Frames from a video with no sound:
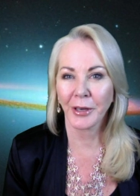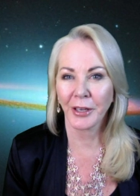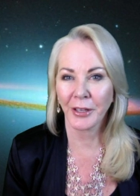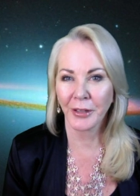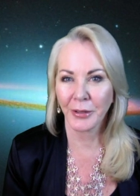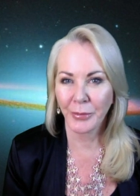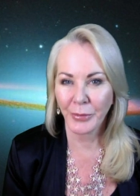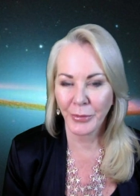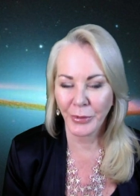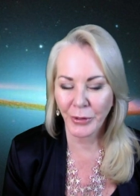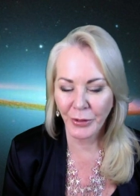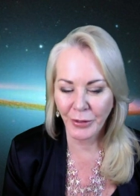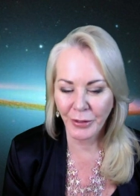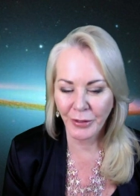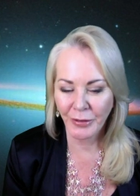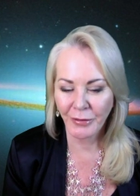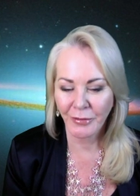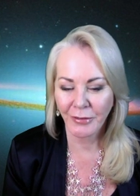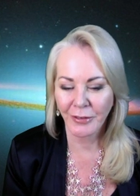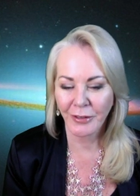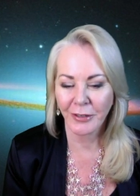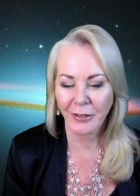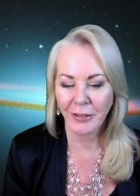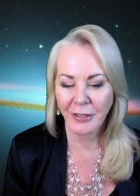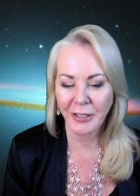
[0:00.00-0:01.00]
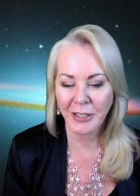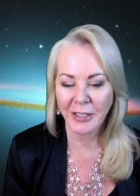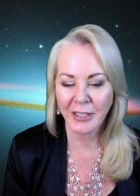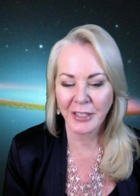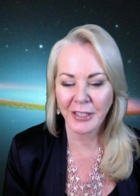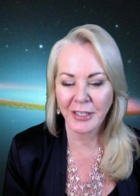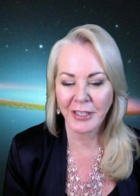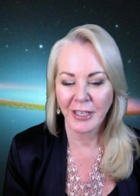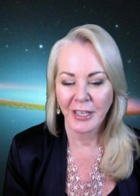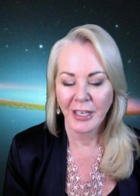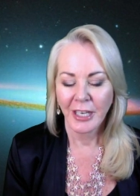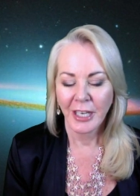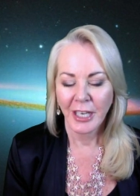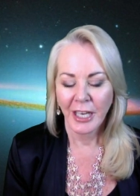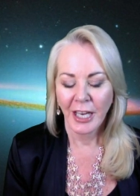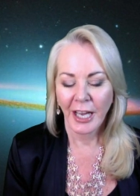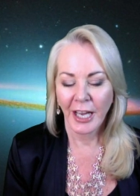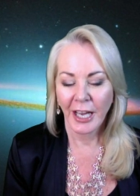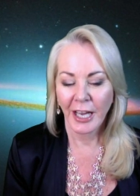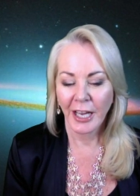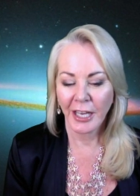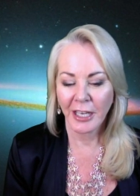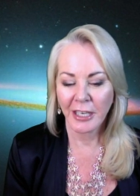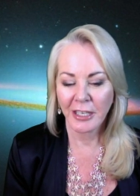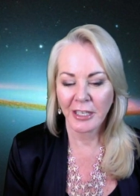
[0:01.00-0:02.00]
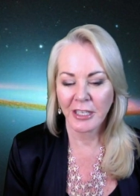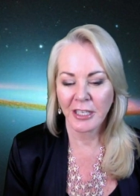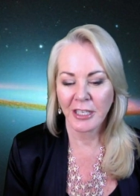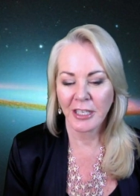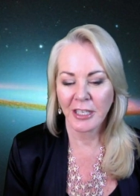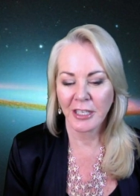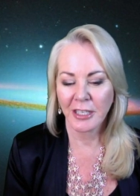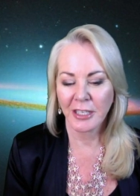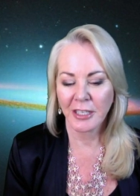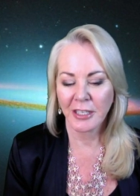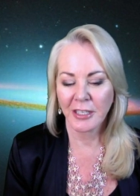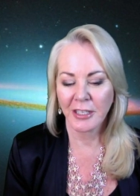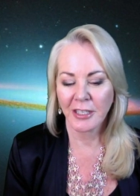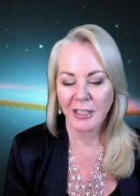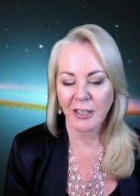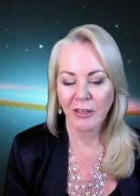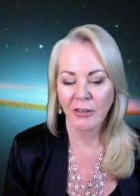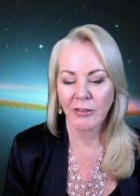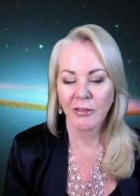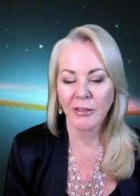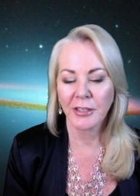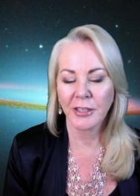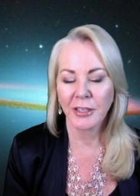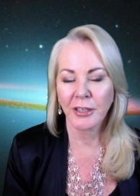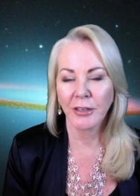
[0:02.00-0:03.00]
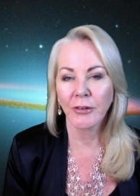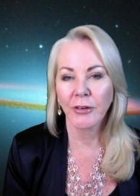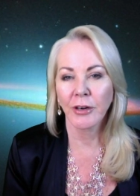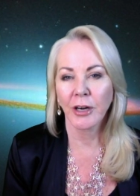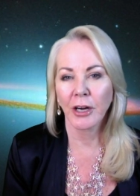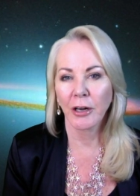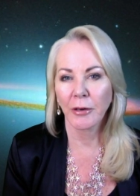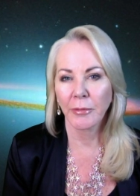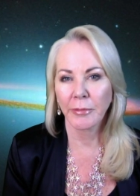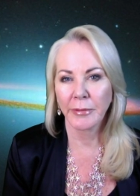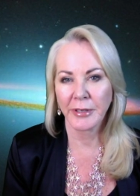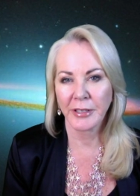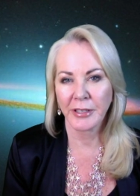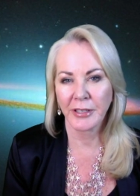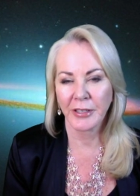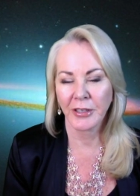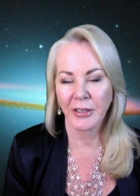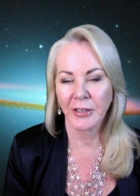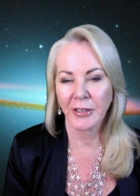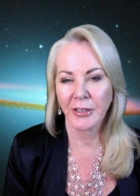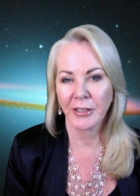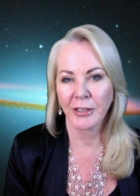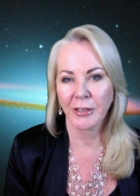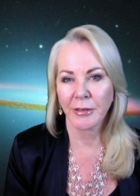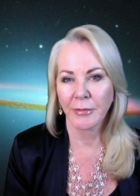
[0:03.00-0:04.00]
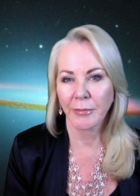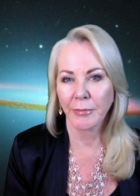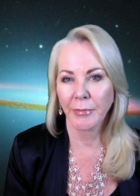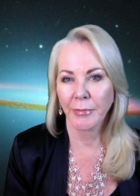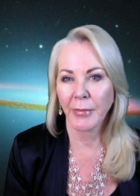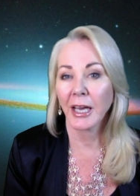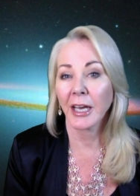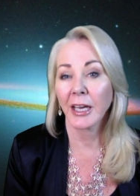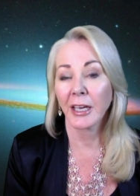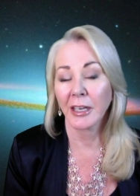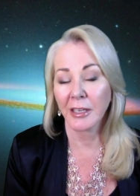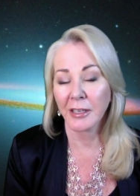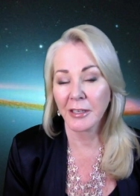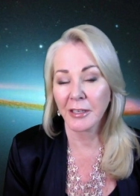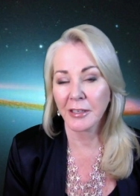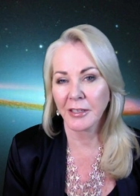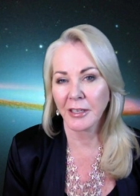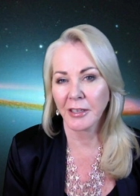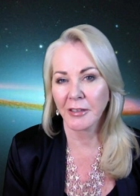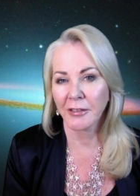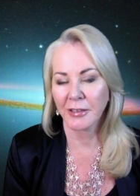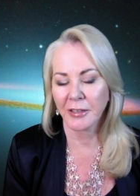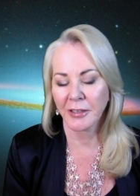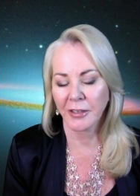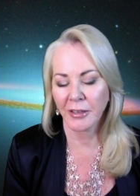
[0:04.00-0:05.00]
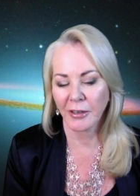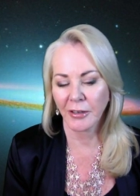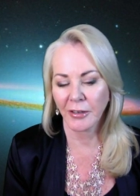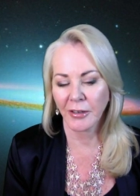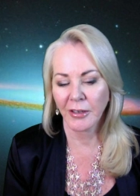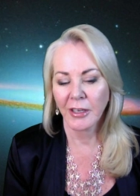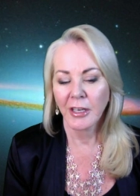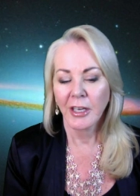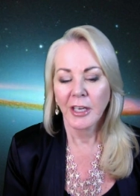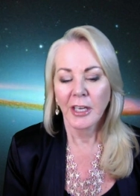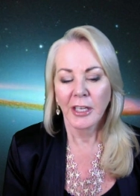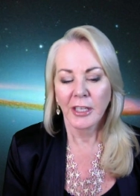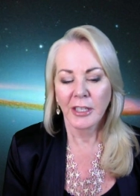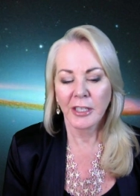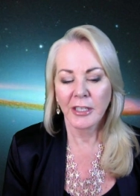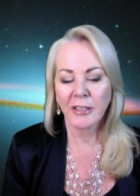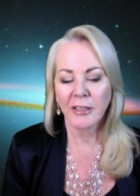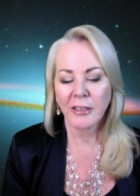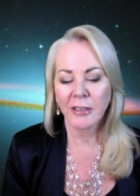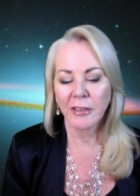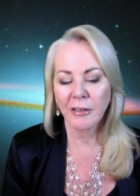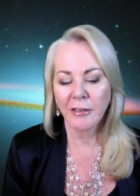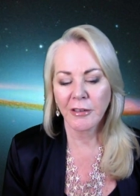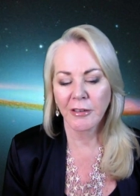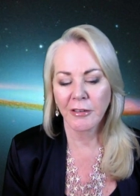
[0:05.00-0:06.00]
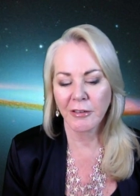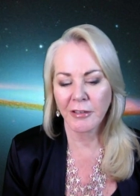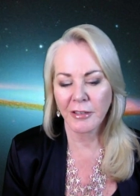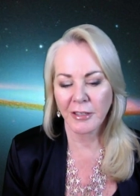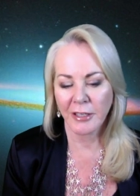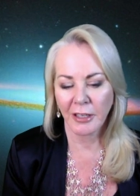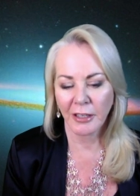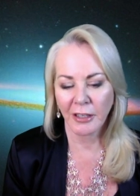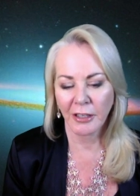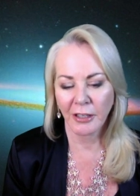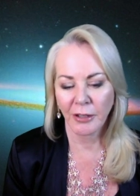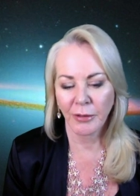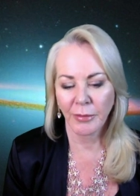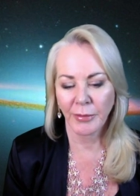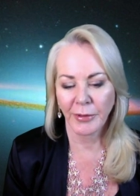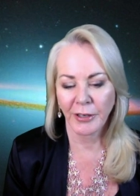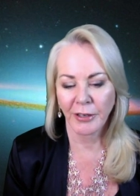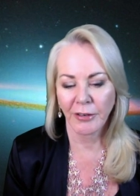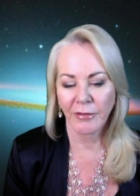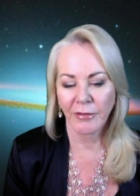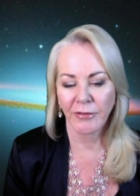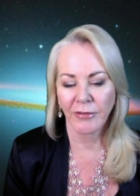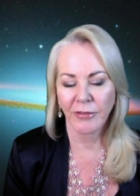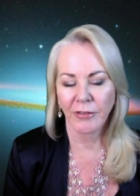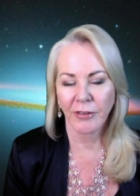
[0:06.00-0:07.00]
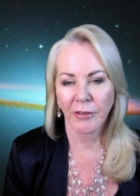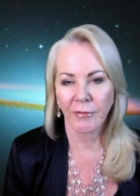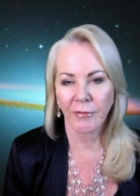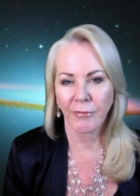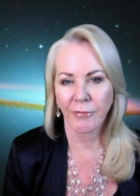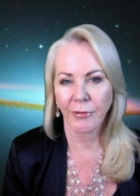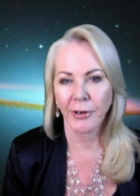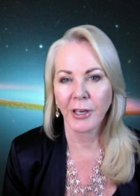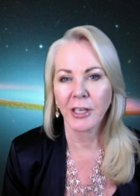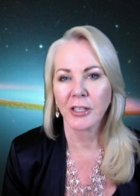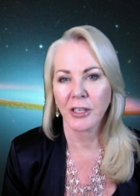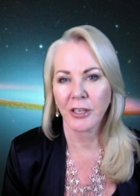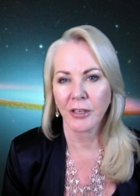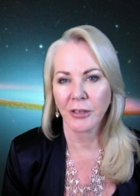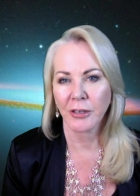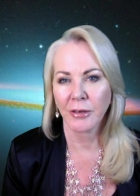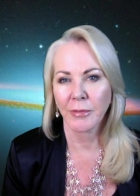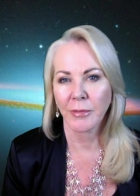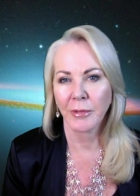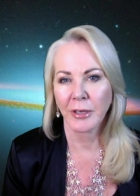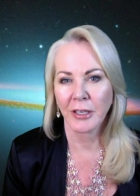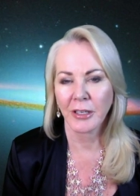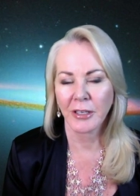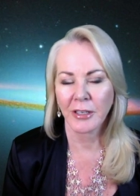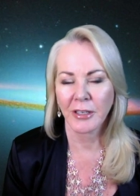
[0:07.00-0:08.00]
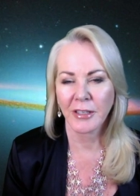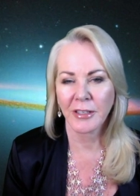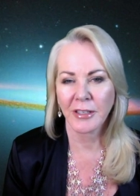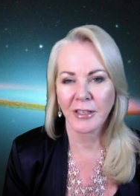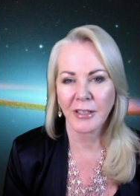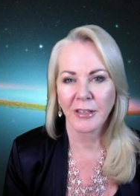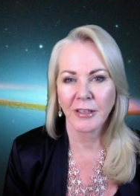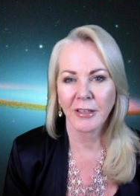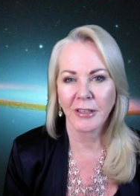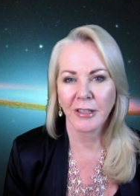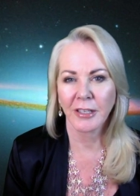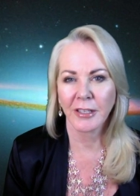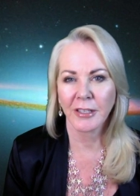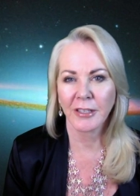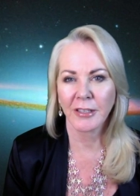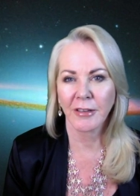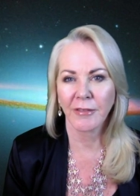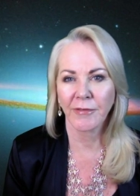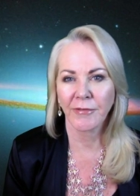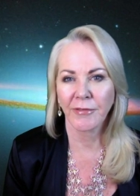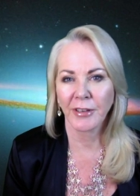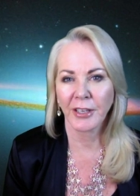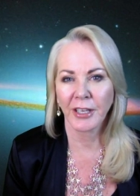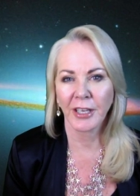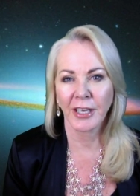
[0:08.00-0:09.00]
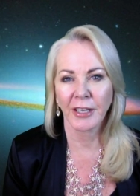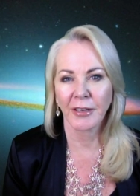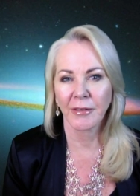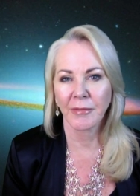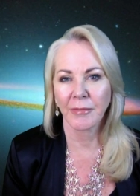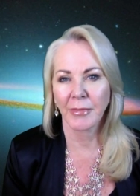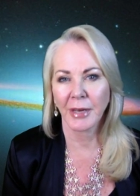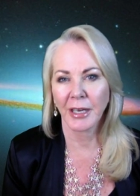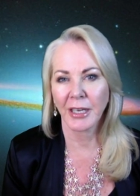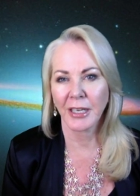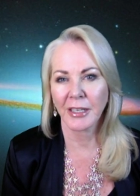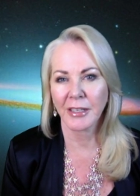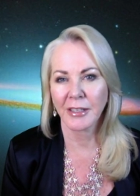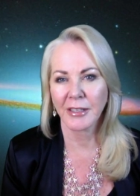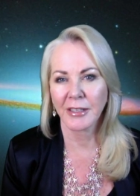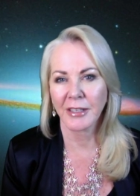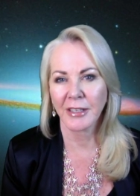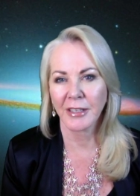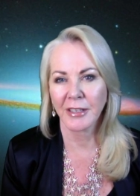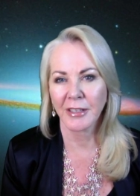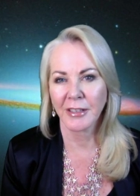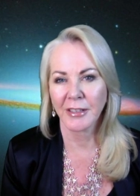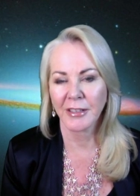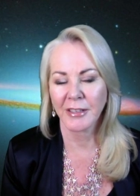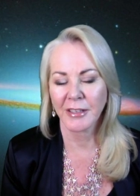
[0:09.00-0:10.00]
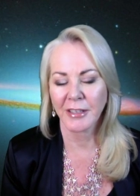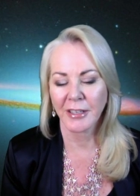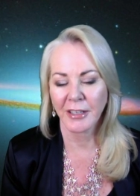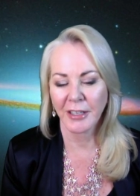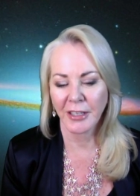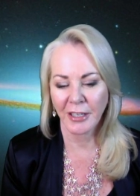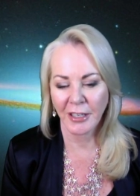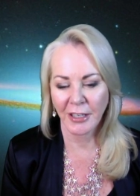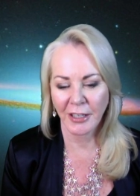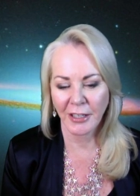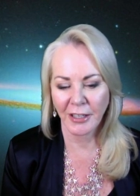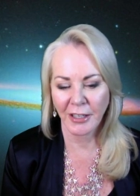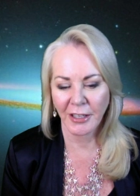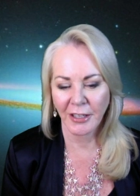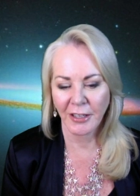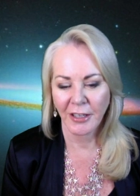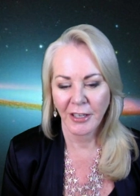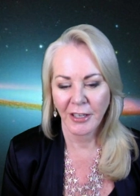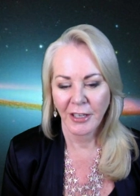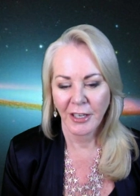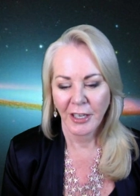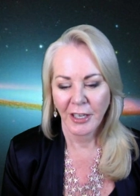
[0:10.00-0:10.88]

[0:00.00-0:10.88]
by the Moon, of course, and is also opposite Mars, so this can cause a little bit of friction, because let's not forget Mars is either